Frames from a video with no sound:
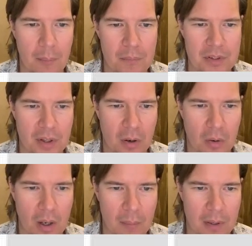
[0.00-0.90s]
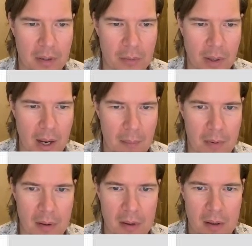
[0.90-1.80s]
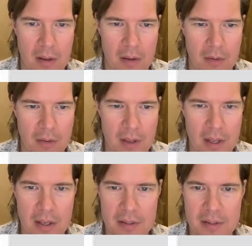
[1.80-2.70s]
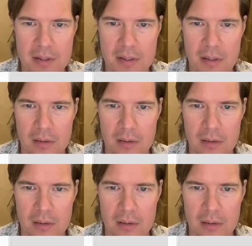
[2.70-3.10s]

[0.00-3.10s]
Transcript: So I'm going to grab this.